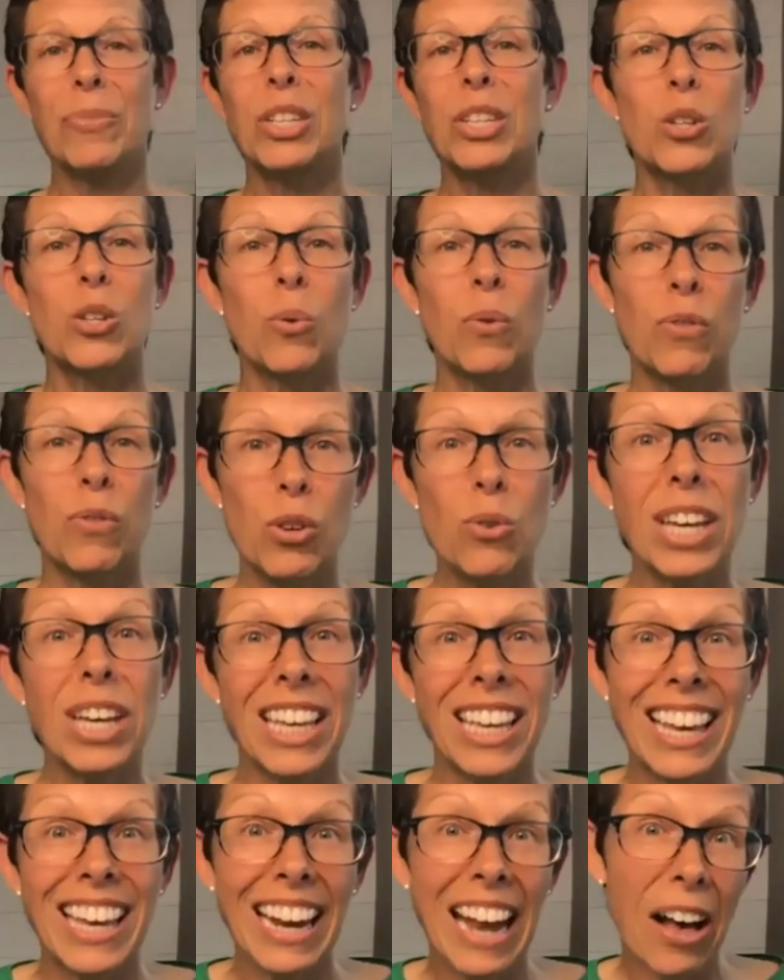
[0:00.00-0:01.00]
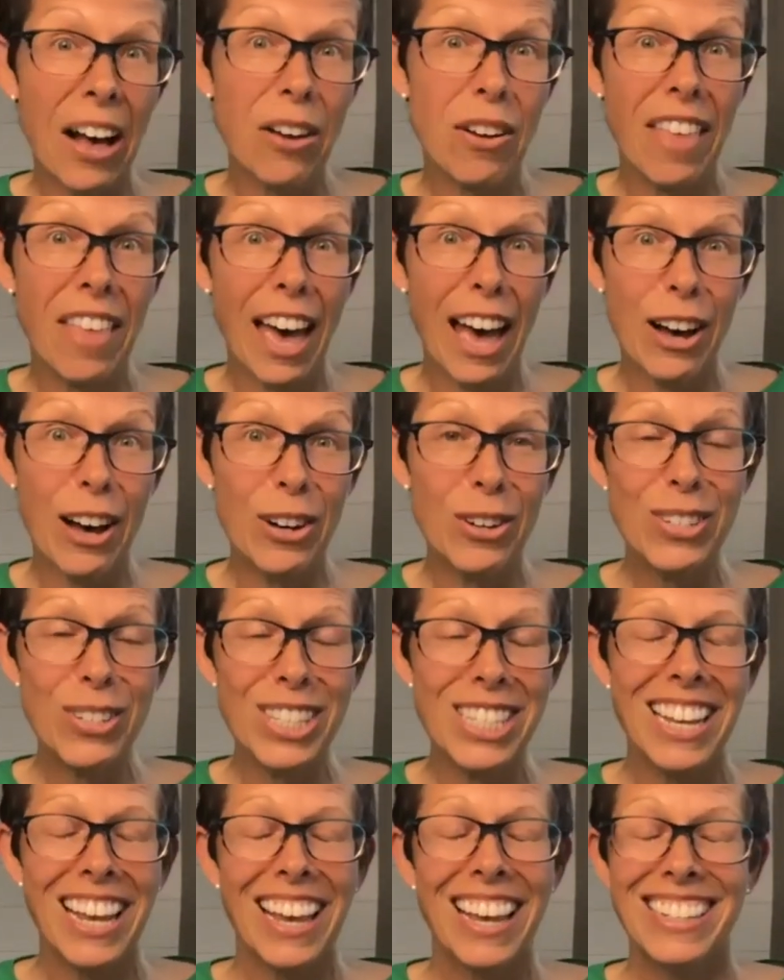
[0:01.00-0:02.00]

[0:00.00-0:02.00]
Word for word: So if you can get out of the house